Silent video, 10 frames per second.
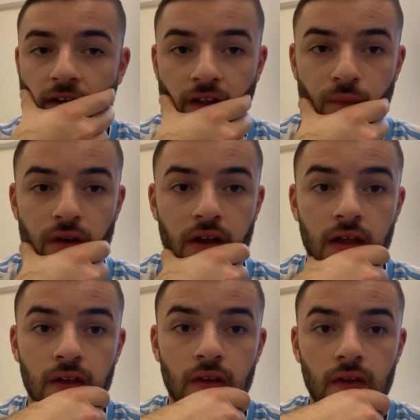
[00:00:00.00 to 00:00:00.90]
It is what it
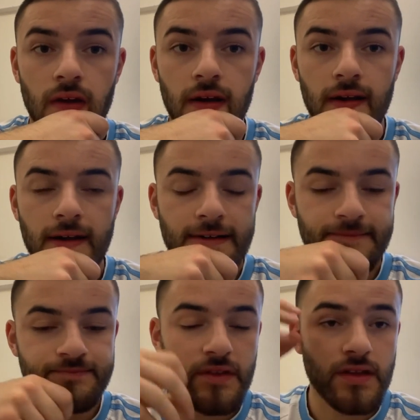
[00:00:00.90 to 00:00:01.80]
is.
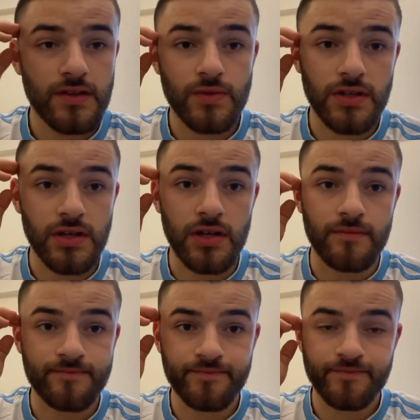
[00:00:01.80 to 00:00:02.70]
It's what you got
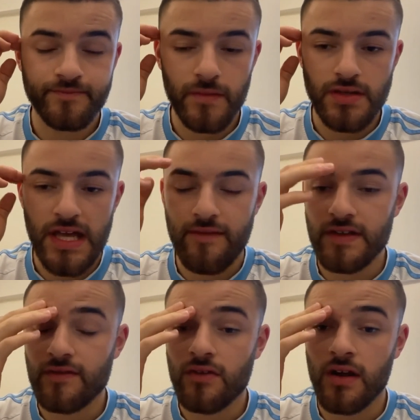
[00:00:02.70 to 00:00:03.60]
savings
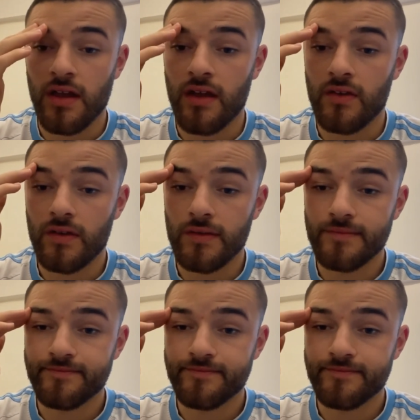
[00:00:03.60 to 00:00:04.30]
for, I guess.